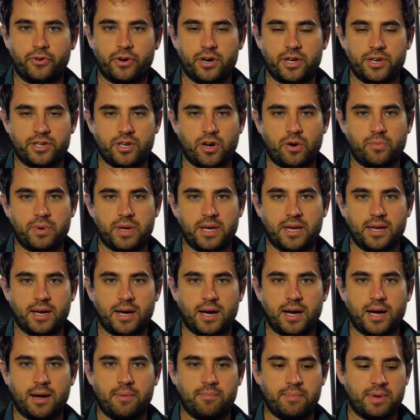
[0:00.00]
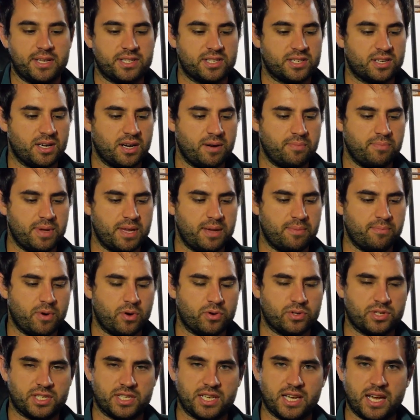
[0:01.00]
Adobe, it's going to be
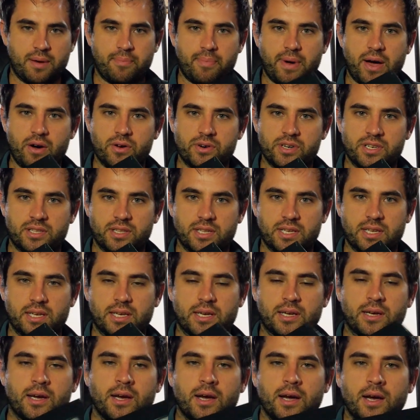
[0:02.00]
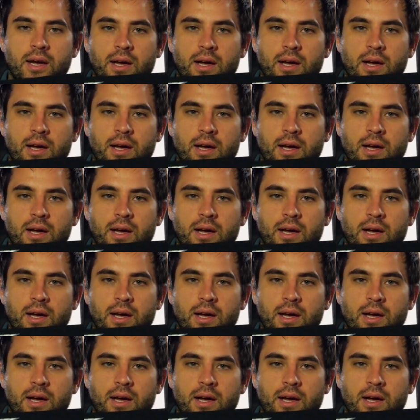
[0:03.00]
mostly about the